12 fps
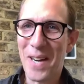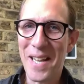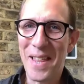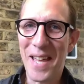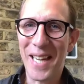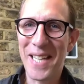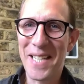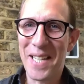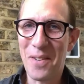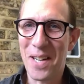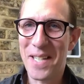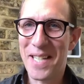Thank you so
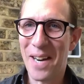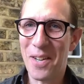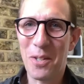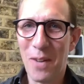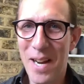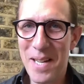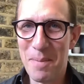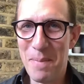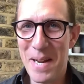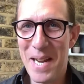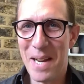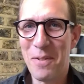much, Sarah. It's great to be,
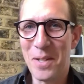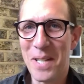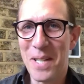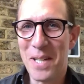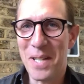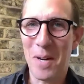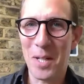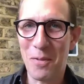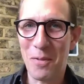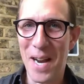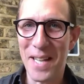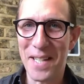it feels like I'm amongst
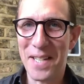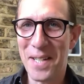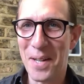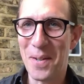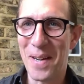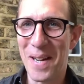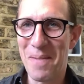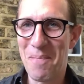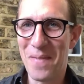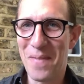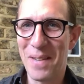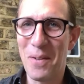friends. So,
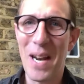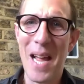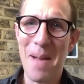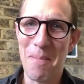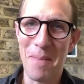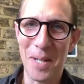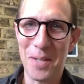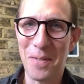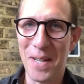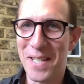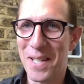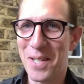well, I am amongst
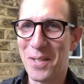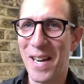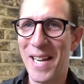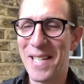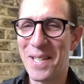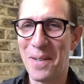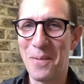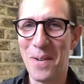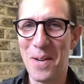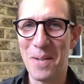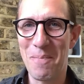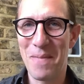friends, so that's great. So
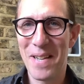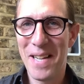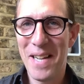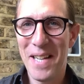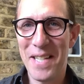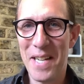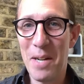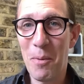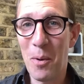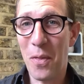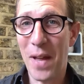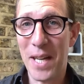welcome to you
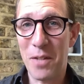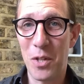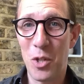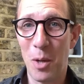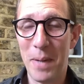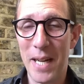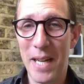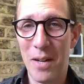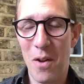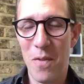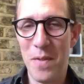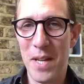all. Thanks for dropping in
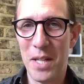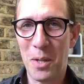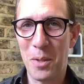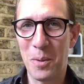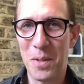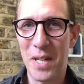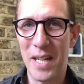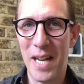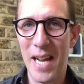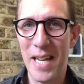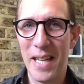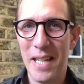on this call
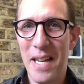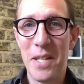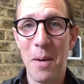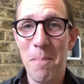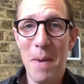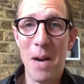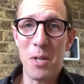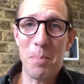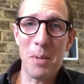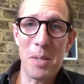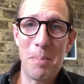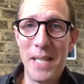today. So my
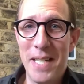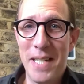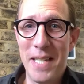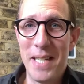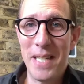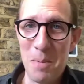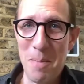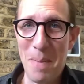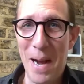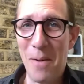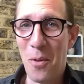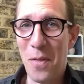responsibility is to talk to you
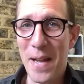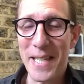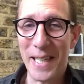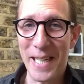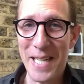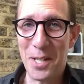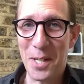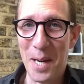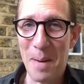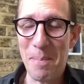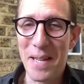about authentic leadership.